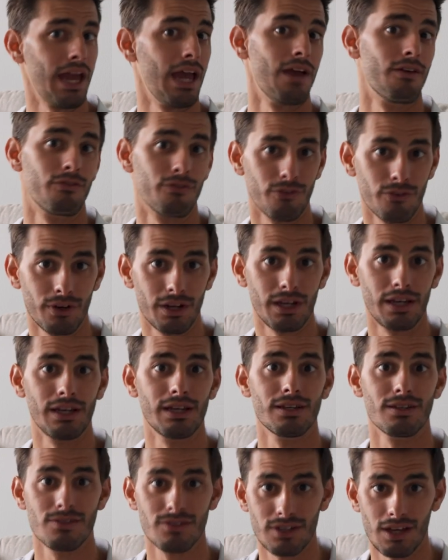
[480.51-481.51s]
every
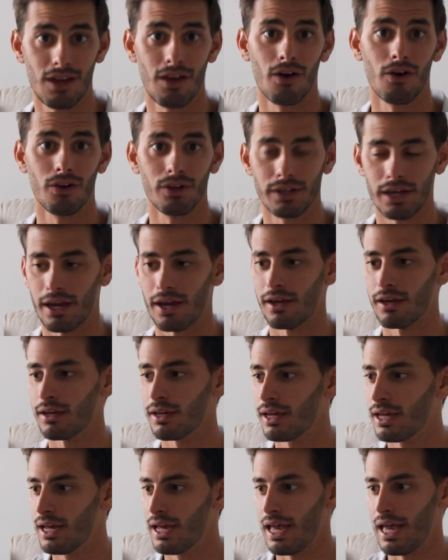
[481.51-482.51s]
single day,
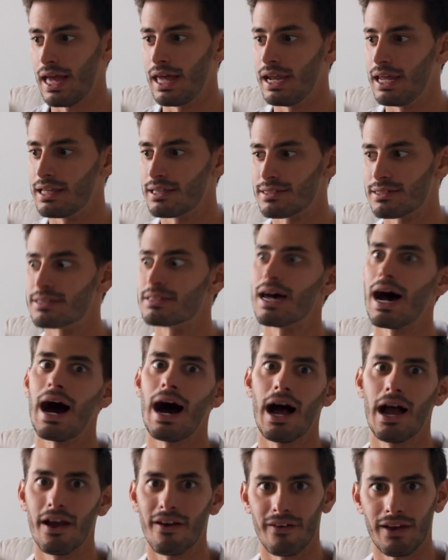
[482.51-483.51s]
and it's
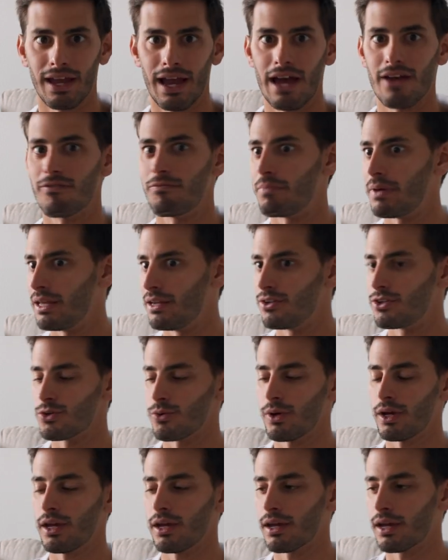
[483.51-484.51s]
tiring. I've been
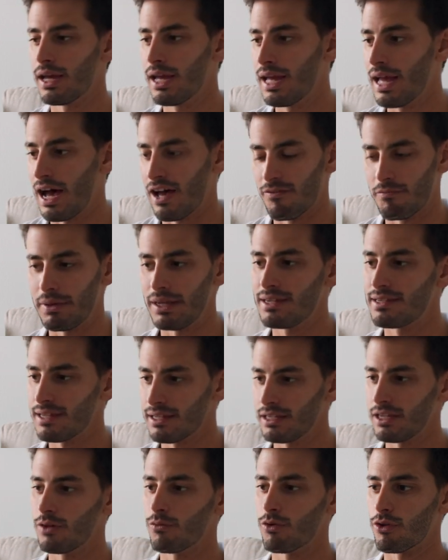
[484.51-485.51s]
dealing
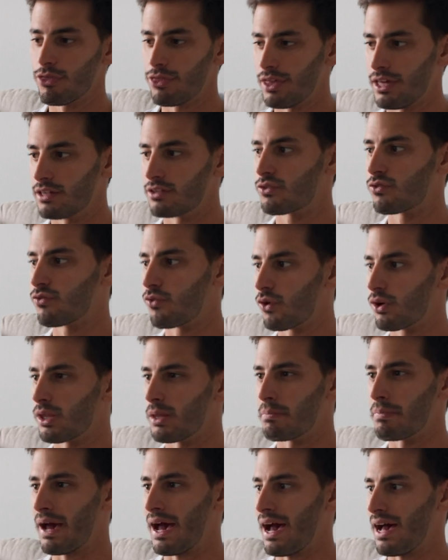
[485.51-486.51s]
with this for the
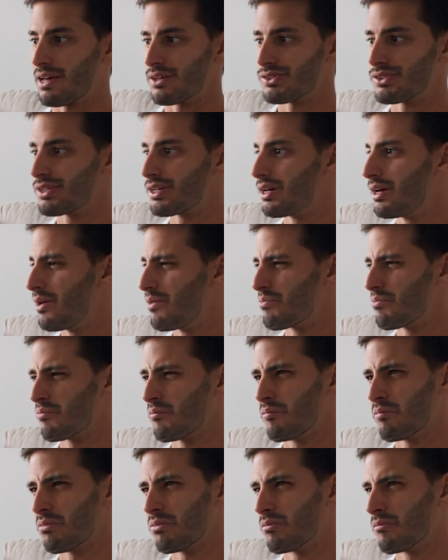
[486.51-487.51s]
past
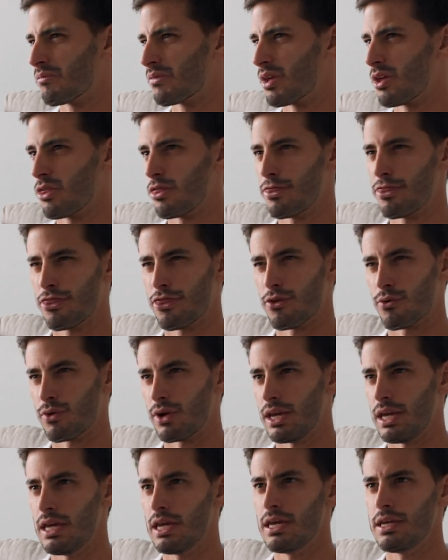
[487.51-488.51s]
4
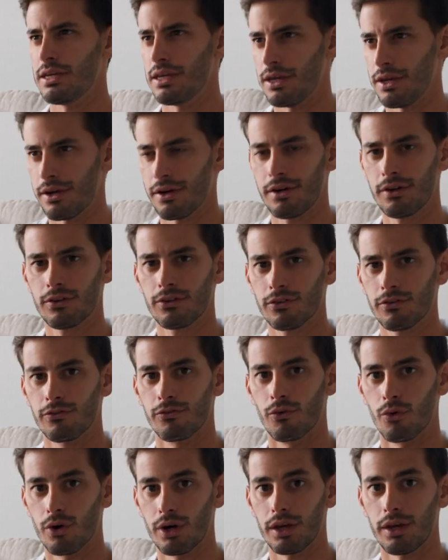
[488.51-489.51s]

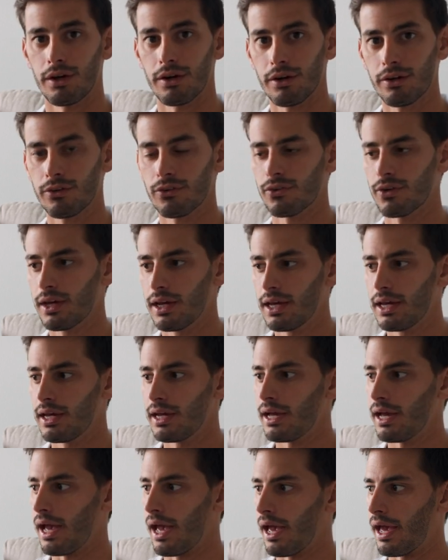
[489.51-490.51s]
years,
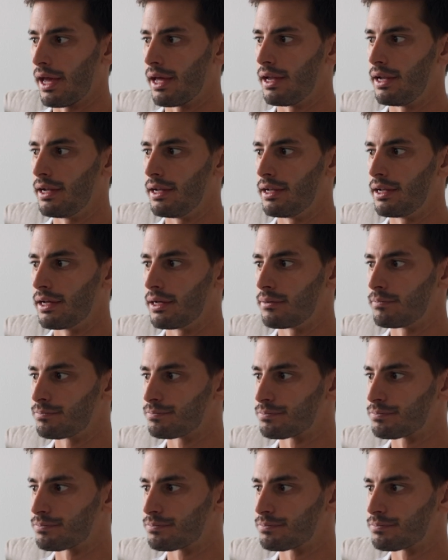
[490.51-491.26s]
and